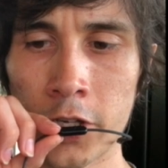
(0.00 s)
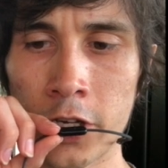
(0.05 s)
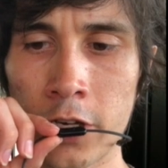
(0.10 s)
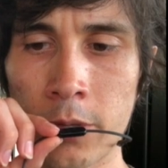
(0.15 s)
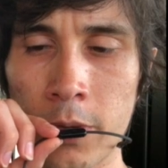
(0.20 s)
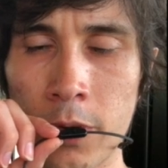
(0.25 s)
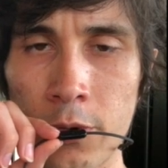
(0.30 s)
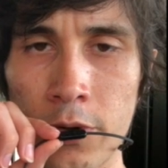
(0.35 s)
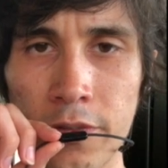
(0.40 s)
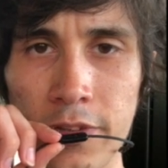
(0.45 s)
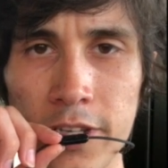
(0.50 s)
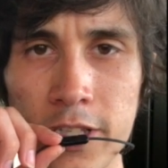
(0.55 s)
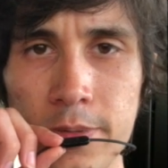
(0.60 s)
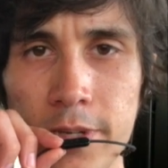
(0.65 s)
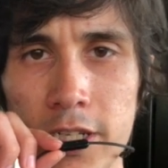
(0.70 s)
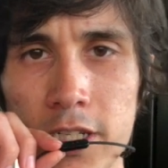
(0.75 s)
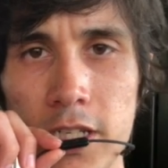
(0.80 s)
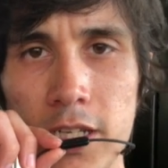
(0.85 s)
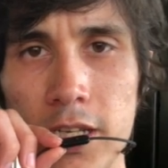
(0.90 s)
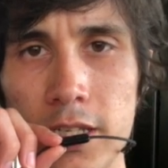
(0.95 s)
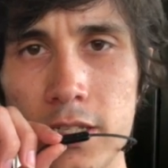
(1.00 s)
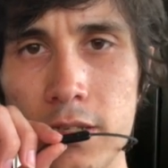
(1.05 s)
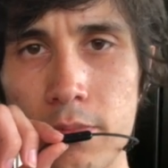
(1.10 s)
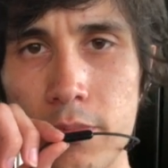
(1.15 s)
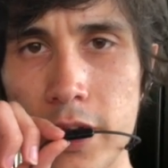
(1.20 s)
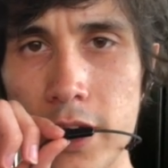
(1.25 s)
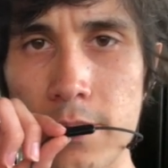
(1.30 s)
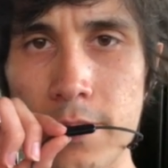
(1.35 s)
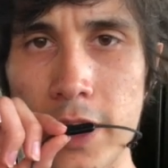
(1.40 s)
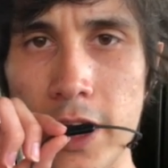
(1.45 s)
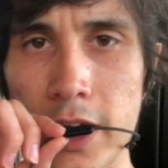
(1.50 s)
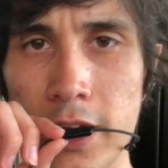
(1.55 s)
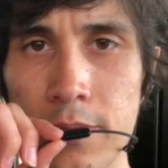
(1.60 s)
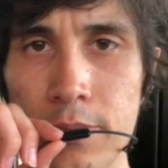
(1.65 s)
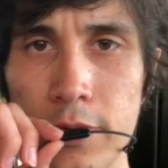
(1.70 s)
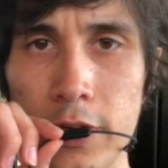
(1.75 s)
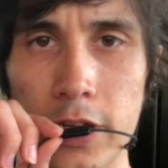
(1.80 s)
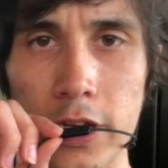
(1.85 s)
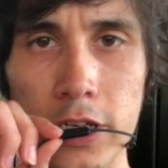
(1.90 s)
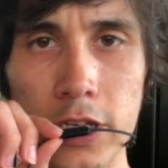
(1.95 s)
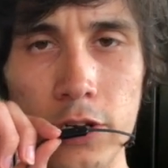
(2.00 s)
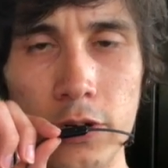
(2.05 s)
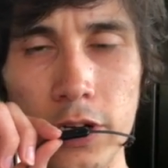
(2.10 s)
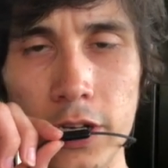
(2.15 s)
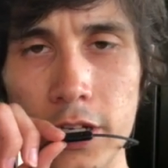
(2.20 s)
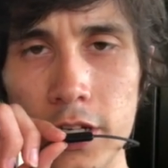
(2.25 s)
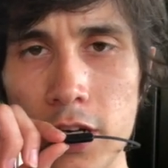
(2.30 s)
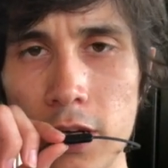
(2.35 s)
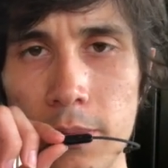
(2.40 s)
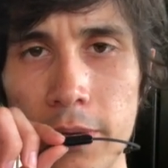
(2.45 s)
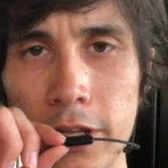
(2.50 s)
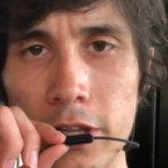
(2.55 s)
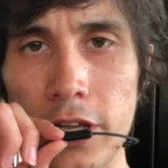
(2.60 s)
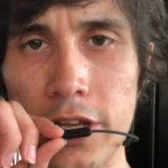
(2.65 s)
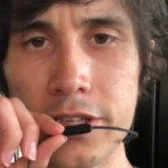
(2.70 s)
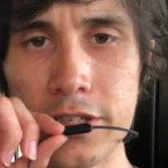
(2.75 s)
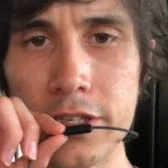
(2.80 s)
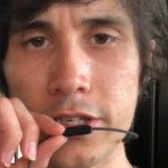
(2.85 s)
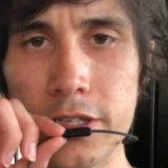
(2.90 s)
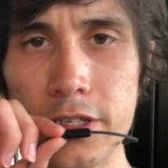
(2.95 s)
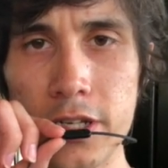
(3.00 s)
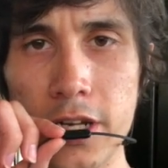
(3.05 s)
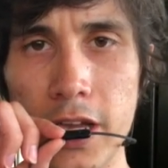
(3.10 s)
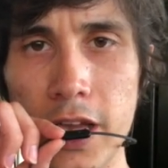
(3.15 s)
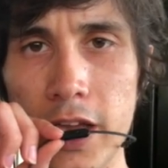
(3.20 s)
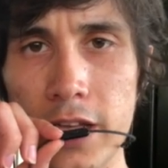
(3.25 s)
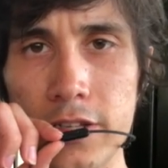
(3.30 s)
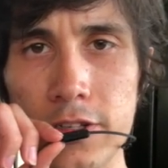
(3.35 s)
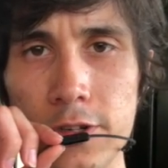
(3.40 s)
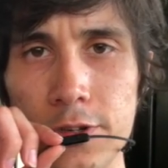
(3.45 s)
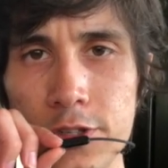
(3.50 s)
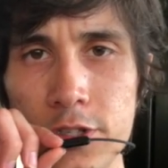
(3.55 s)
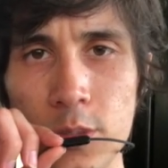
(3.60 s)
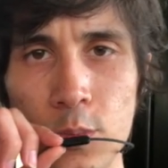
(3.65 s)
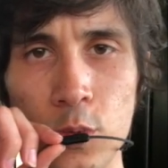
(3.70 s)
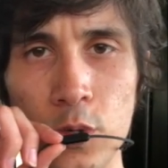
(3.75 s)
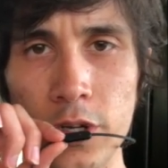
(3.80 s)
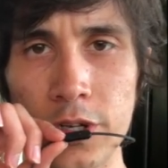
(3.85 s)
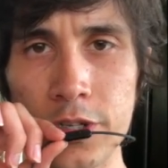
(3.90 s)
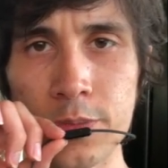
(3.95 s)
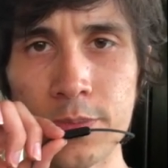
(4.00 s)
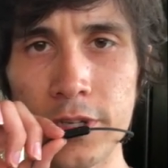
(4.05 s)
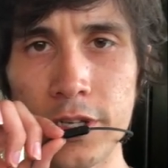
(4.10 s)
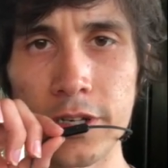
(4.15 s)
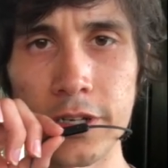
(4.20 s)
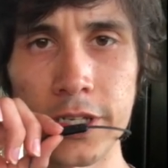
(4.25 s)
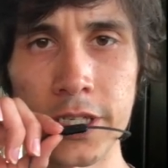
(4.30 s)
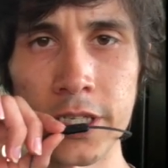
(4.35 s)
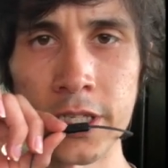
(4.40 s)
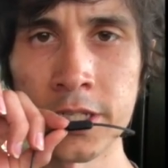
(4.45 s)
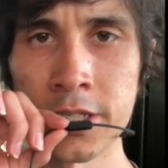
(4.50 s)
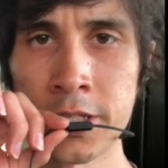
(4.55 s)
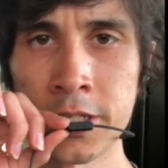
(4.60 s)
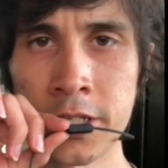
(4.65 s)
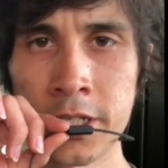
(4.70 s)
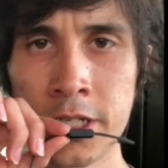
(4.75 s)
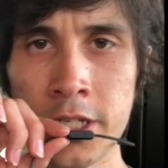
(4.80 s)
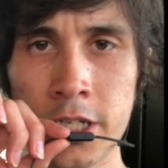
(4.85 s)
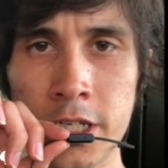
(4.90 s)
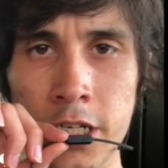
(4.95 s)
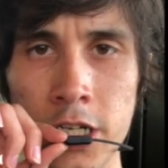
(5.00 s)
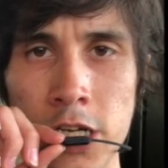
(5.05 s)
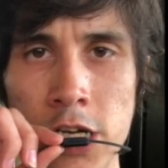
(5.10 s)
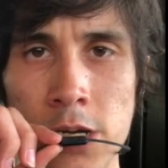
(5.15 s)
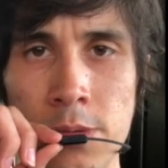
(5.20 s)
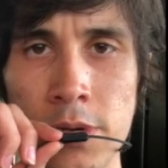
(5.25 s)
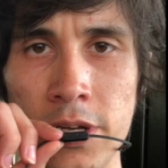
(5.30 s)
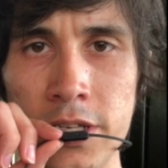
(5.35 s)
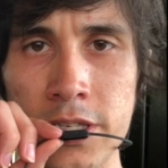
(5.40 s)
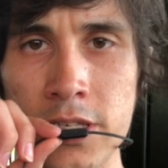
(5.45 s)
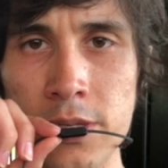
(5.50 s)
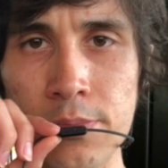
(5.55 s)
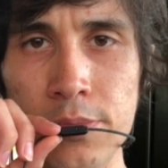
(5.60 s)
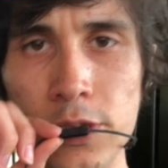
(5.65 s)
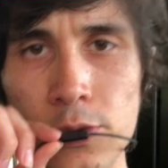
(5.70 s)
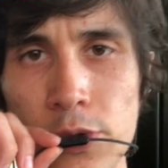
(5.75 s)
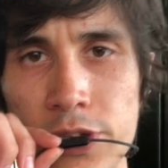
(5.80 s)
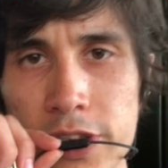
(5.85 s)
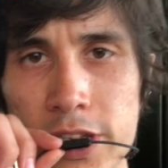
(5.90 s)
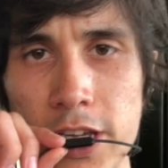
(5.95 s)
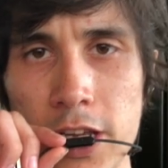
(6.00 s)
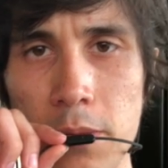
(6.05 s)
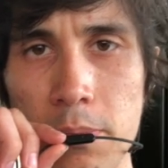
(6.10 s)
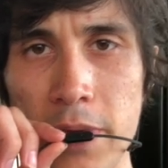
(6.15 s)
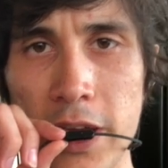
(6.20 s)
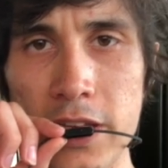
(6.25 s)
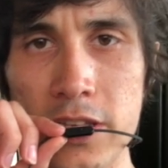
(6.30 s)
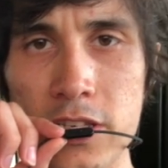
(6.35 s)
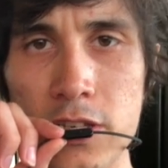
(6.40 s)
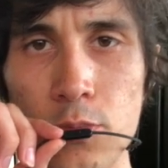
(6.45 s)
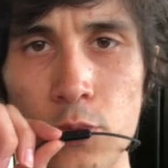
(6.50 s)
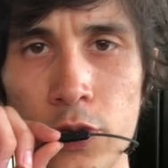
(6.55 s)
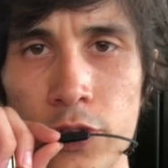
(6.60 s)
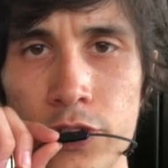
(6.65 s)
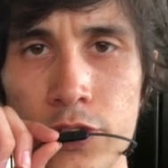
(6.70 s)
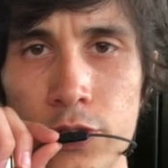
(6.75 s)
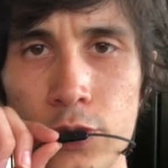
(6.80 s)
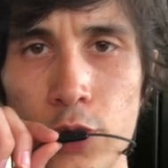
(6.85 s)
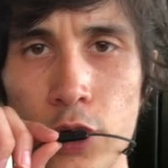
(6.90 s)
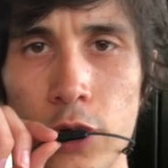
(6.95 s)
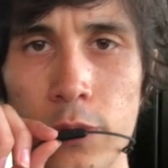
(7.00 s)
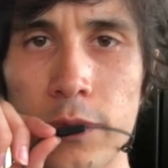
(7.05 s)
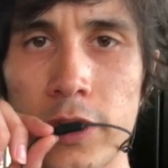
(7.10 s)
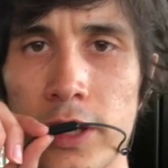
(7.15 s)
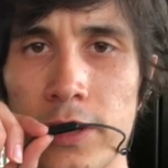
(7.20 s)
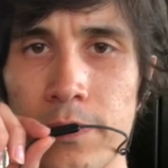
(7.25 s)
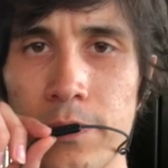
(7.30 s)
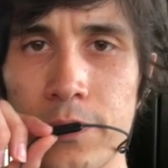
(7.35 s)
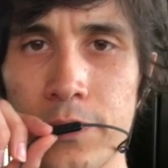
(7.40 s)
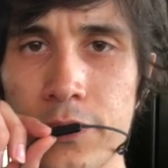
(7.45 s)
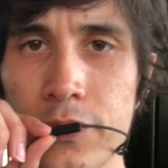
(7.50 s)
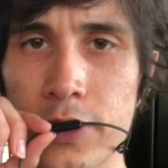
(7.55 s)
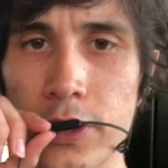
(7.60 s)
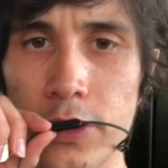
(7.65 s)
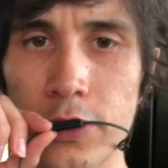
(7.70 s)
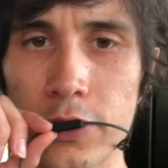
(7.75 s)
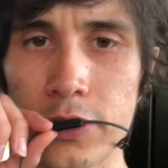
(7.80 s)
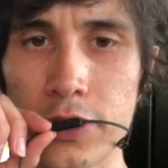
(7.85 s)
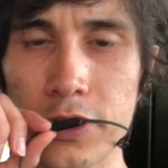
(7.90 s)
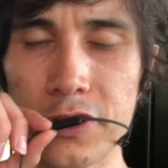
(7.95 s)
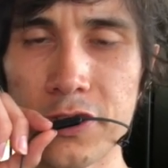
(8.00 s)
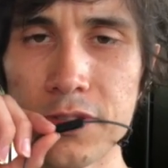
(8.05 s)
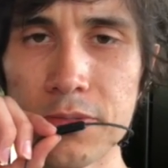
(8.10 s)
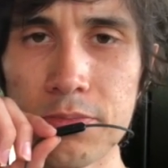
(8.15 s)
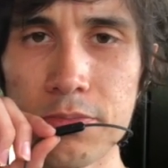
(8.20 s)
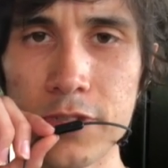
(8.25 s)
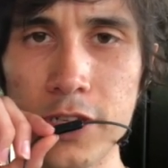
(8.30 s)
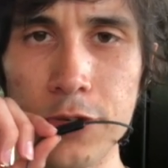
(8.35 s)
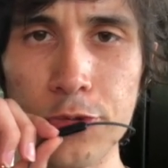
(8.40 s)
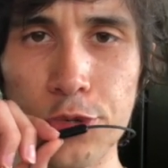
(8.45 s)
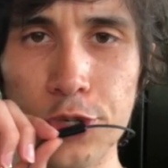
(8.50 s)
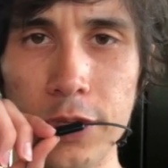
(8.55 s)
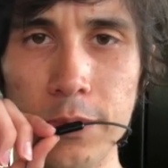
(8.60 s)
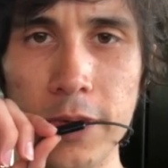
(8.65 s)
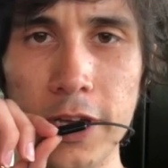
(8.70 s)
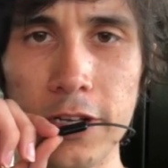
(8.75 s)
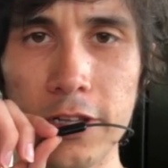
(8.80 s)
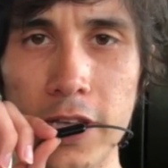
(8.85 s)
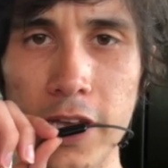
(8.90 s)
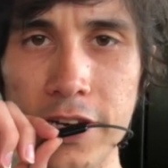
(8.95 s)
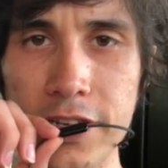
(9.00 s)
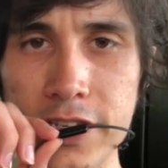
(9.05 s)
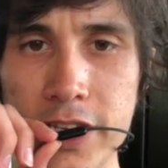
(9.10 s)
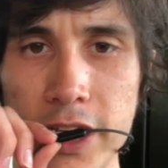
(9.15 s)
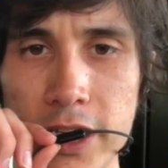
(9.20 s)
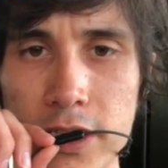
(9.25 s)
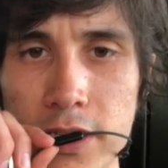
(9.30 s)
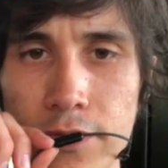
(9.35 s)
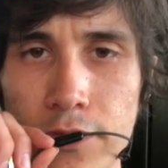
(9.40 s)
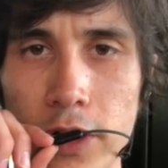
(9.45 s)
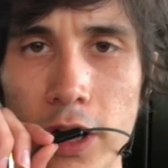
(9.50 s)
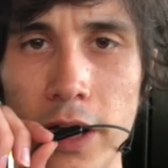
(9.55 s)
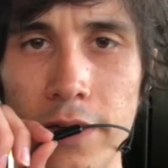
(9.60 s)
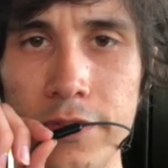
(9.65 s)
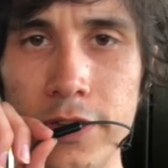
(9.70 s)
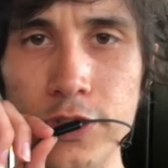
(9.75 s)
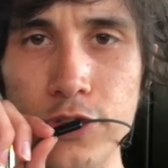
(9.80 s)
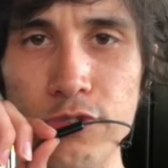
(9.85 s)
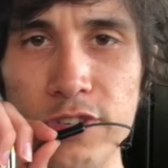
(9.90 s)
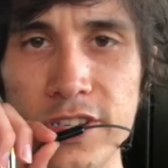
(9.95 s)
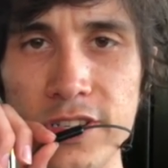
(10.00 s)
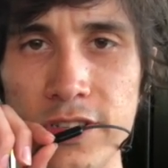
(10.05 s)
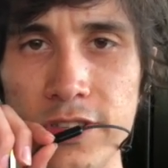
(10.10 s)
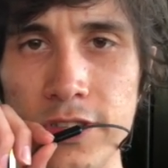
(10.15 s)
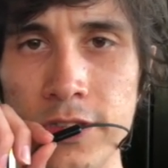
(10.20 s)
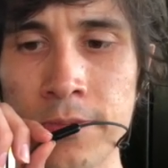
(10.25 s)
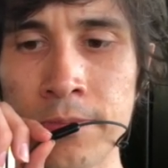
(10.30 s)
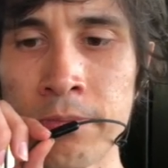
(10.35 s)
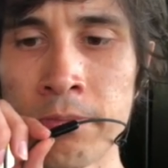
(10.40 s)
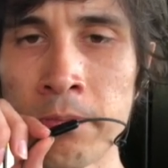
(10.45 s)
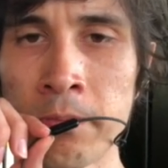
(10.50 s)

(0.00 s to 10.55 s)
I would have expected to get some money back, but I cut my losses and I had to go somewhere else because I simply wasn't going to pay someone to hurt me. So it just didn't really make a lot of sense for obvious reasons.